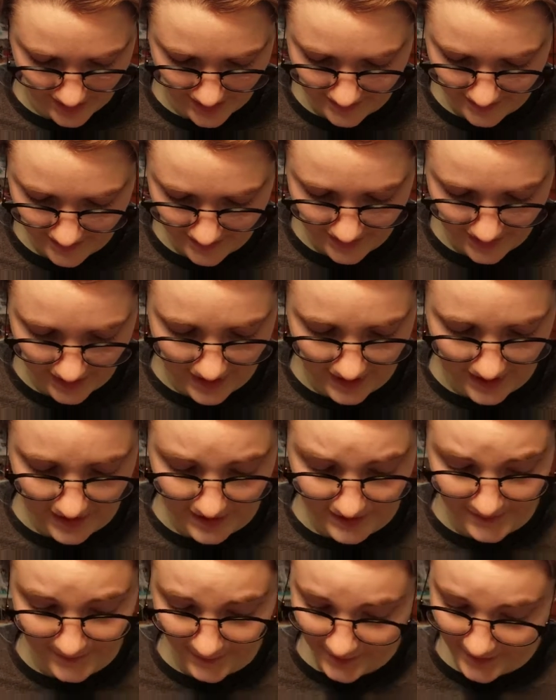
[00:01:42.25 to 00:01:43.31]
nice. And
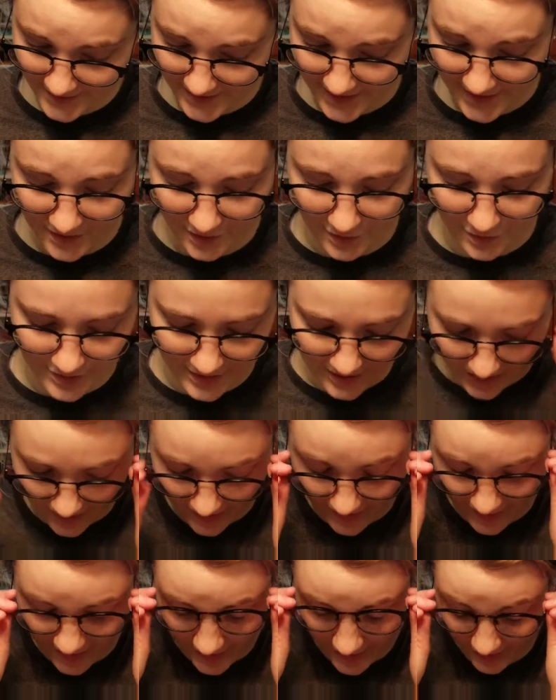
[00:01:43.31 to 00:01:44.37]
as far as that goes, I
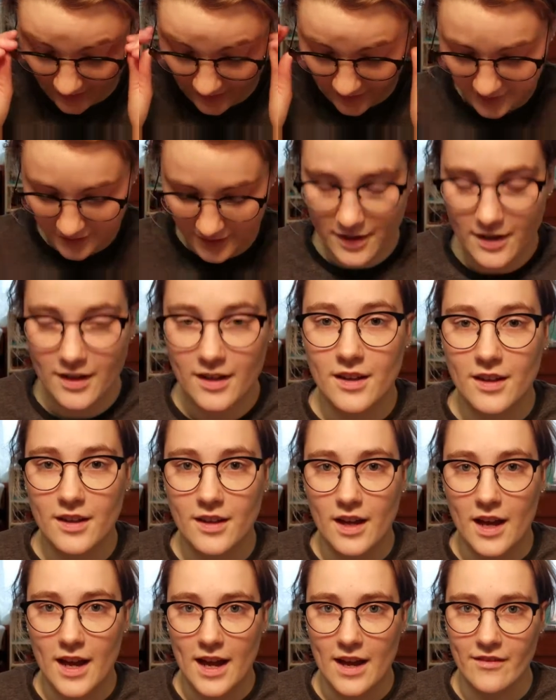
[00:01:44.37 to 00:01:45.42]
think
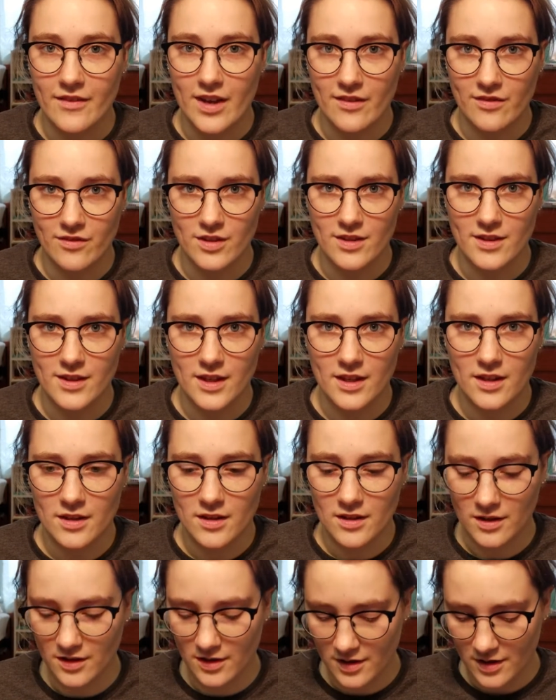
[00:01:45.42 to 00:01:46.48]
I have everything
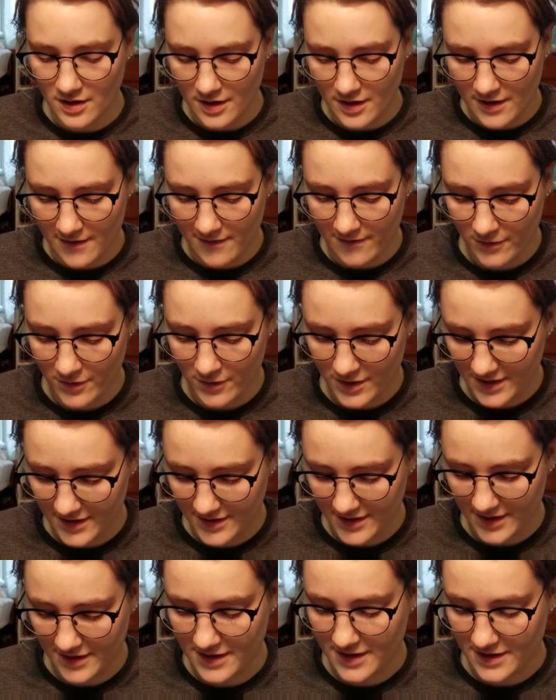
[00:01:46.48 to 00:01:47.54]
for
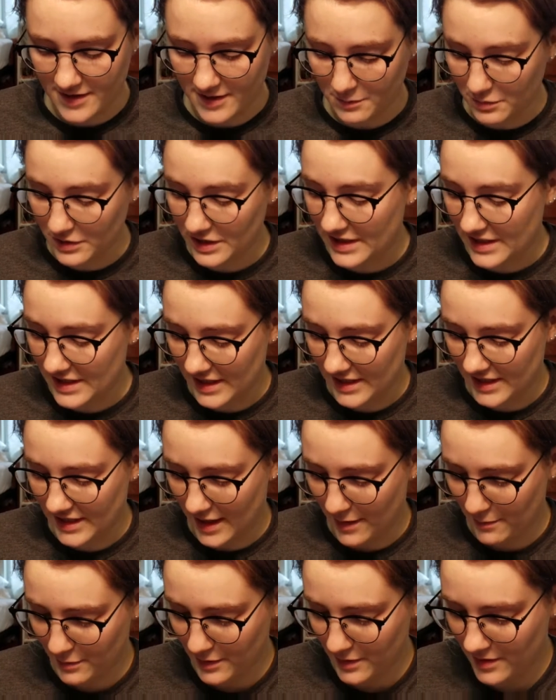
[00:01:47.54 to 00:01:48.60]
this. I think it's completely kitted
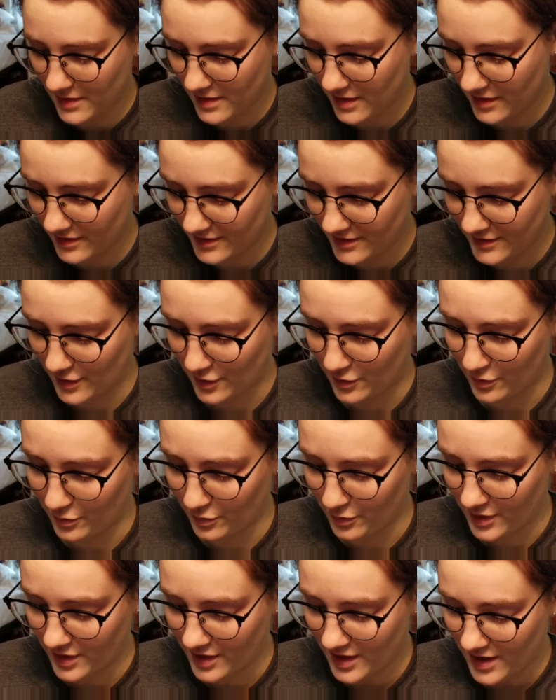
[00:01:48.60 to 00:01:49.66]
up.
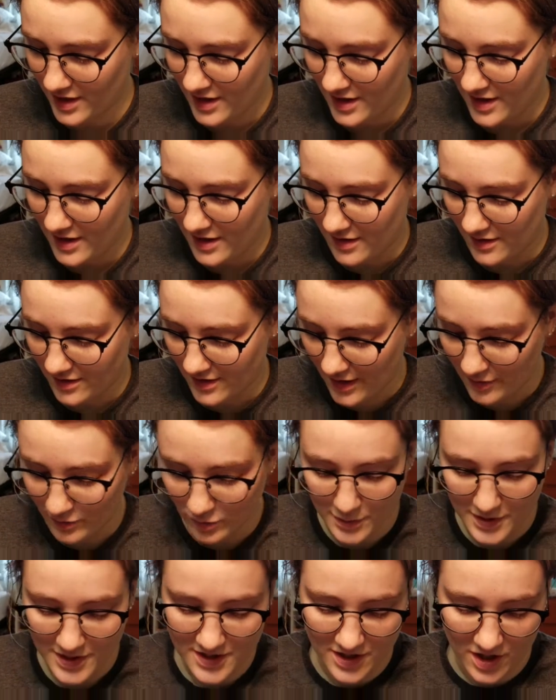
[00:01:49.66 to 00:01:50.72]
So that
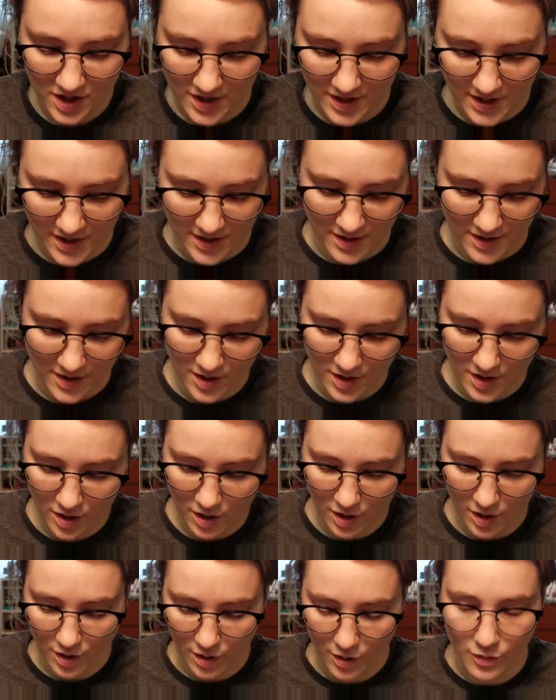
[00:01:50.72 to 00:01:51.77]
will be started
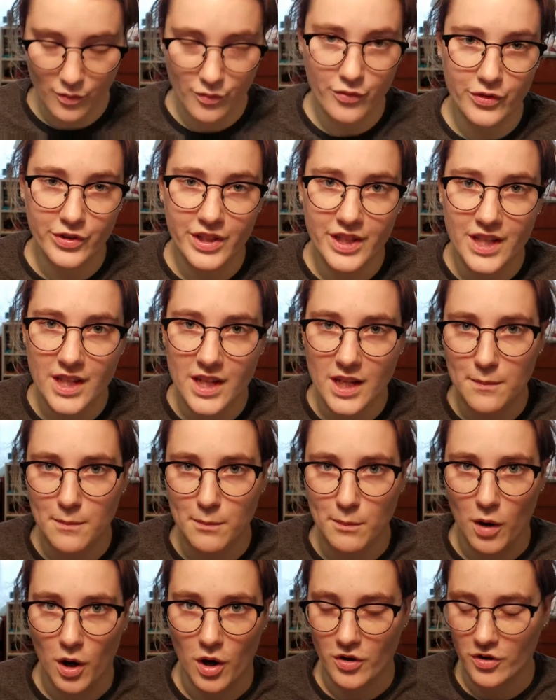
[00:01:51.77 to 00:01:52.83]
hopefully
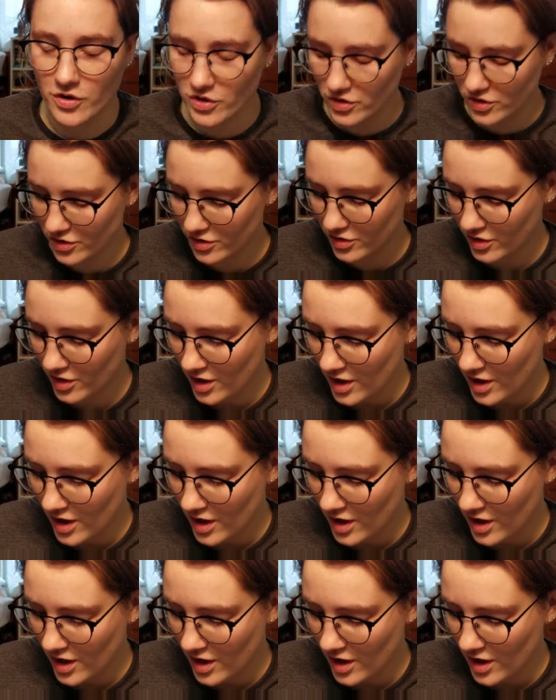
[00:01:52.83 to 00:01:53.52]
in March.